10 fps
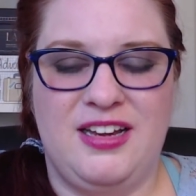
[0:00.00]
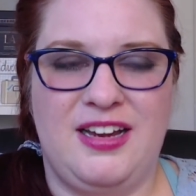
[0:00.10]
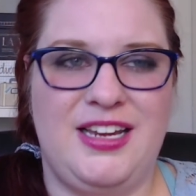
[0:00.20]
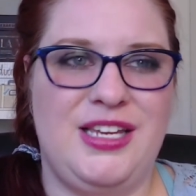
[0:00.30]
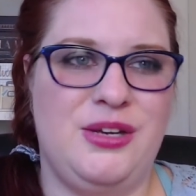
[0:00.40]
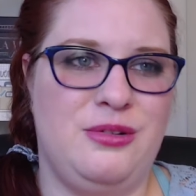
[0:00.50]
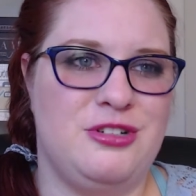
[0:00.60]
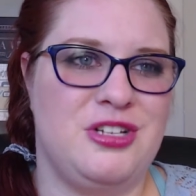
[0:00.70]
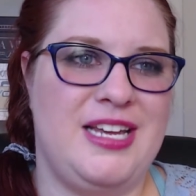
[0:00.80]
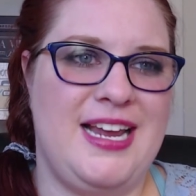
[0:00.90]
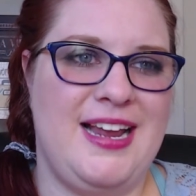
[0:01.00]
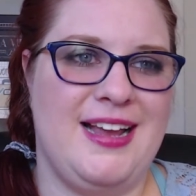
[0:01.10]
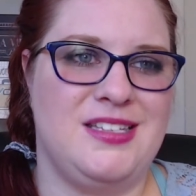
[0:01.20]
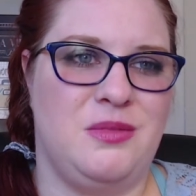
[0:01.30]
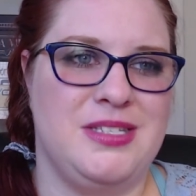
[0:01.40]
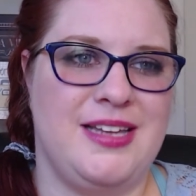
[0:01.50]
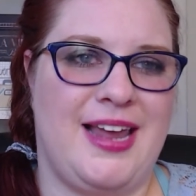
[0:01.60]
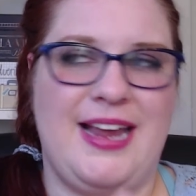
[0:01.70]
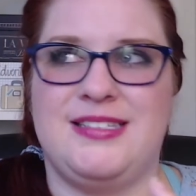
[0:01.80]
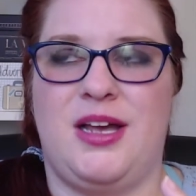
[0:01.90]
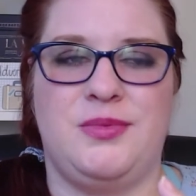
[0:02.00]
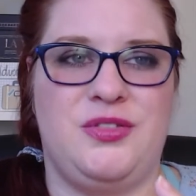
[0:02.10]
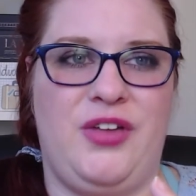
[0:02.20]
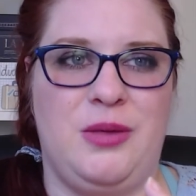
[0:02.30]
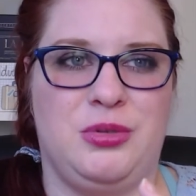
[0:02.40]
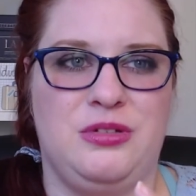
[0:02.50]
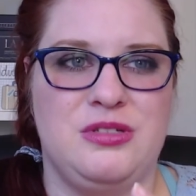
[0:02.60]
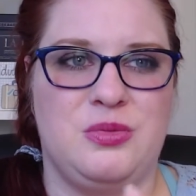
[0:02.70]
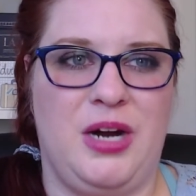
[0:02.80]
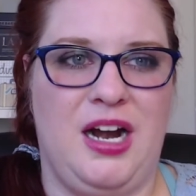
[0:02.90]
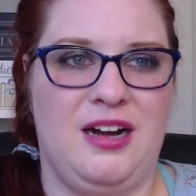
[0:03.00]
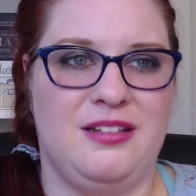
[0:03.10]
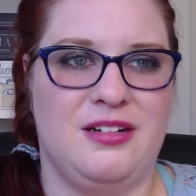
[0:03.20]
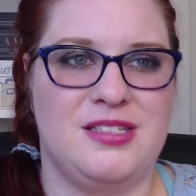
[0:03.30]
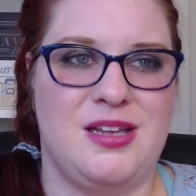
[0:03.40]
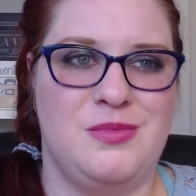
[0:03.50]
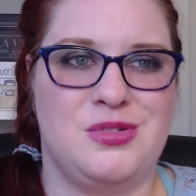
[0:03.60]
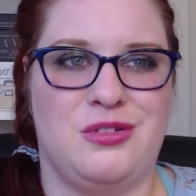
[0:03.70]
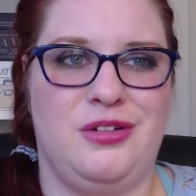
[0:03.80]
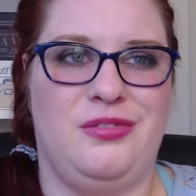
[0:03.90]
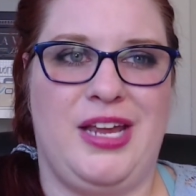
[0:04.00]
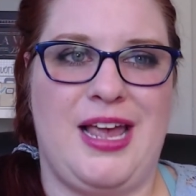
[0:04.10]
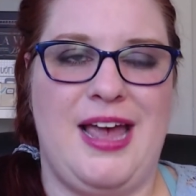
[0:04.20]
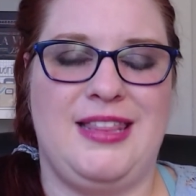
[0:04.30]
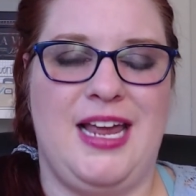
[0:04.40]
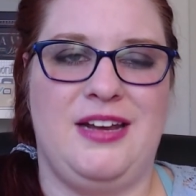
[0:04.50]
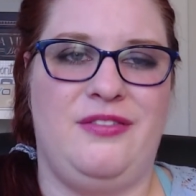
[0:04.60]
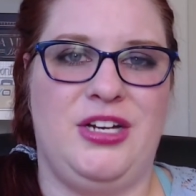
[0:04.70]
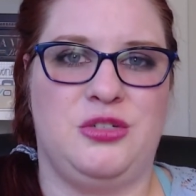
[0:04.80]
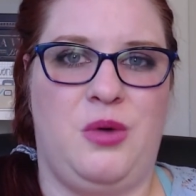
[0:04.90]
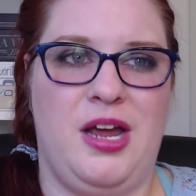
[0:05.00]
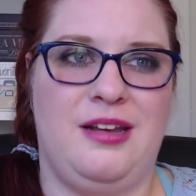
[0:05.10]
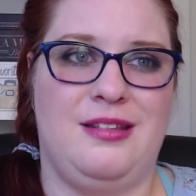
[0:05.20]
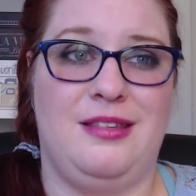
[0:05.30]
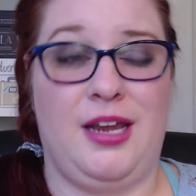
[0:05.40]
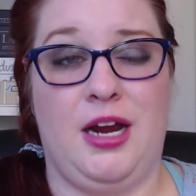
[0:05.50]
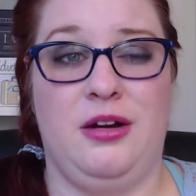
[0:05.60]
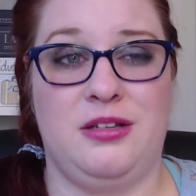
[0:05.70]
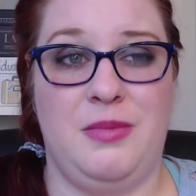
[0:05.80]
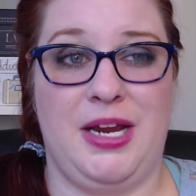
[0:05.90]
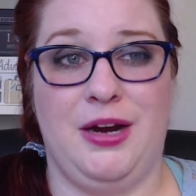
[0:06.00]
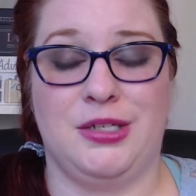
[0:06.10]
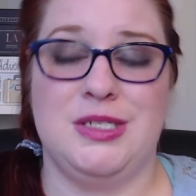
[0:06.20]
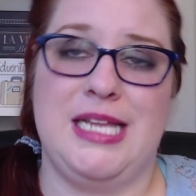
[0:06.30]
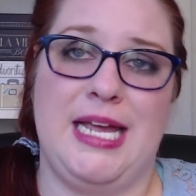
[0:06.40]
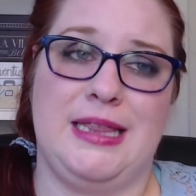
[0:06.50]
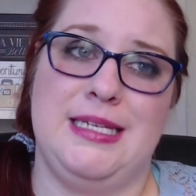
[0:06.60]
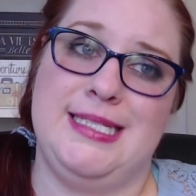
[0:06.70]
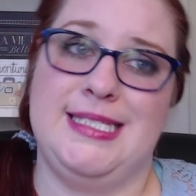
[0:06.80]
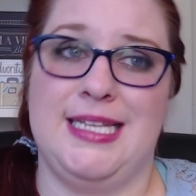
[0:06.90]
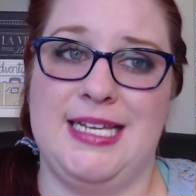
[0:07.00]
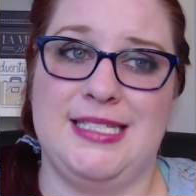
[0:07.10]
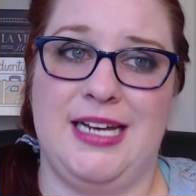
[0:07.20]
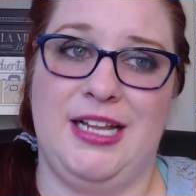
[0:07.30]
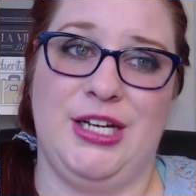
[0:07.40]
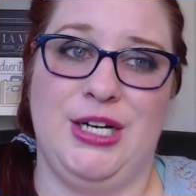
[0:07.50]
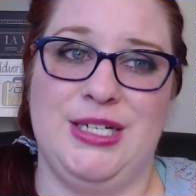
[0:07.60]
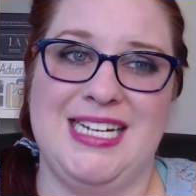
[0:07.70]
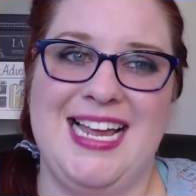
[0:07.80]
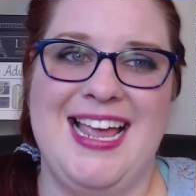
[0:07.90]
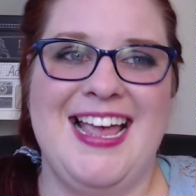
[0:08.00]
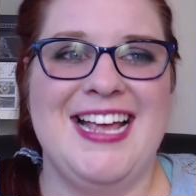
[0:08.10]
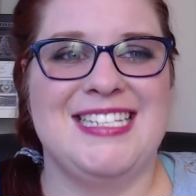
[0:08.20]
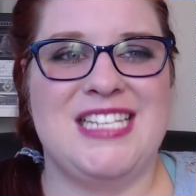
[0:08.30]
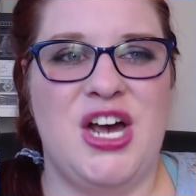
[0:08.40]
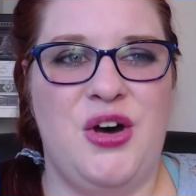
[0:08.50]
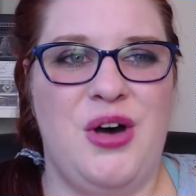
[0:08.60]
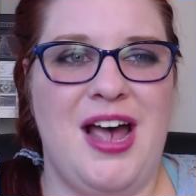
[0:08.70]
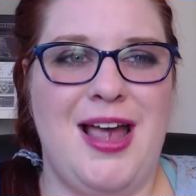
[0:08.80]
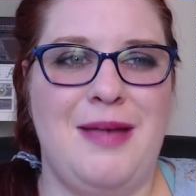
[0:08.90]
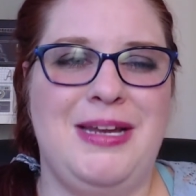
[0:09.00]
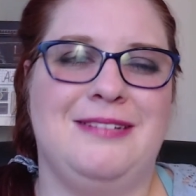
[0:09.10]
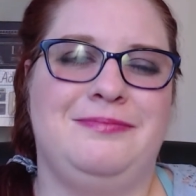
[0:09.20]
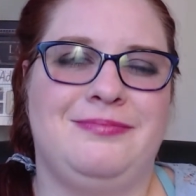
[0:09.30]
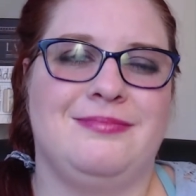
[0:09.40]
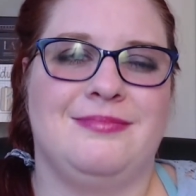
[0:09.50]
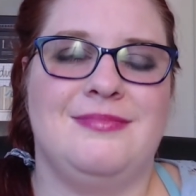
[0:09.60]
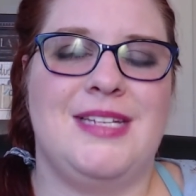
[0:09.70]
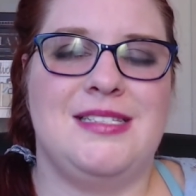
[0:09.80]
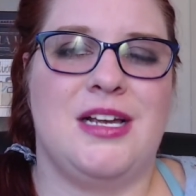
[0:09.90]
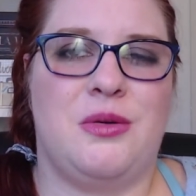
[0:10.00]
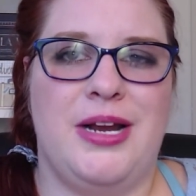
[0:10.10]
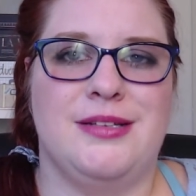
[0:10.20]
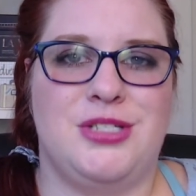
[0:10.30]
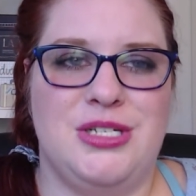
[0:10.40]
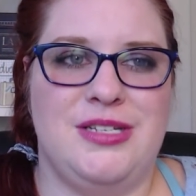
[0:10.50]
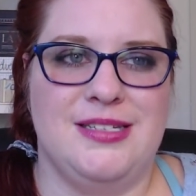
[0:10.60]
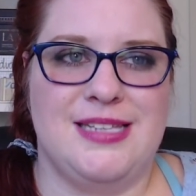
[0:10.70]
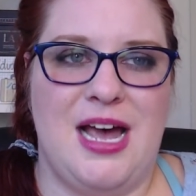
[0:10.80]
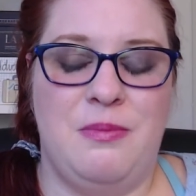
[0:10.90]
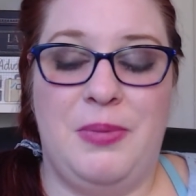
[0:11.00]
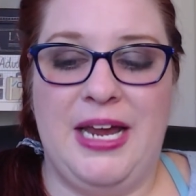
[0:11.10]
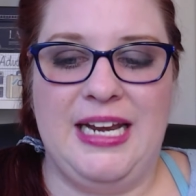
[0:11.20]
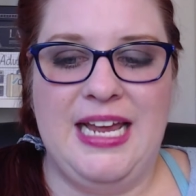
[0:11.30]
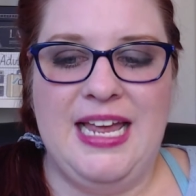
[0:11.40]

usually, it's almost like Aesop's fables, where there's some sort of like at the end of each one, the main character's like, this is the lesson I learned. So, I mean, it's not quite as cheesy as that, but